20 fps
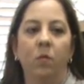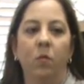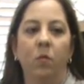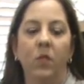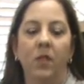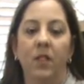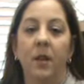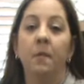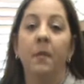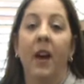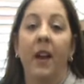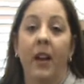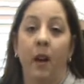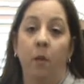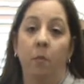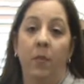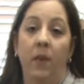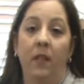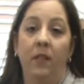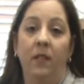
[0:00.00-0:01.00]

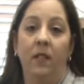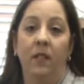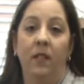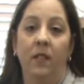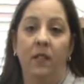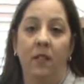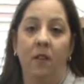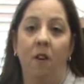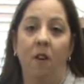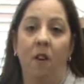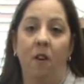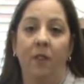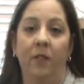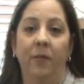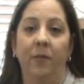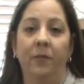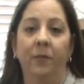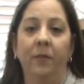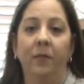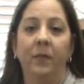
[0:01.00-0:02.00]
semi-open, it's called,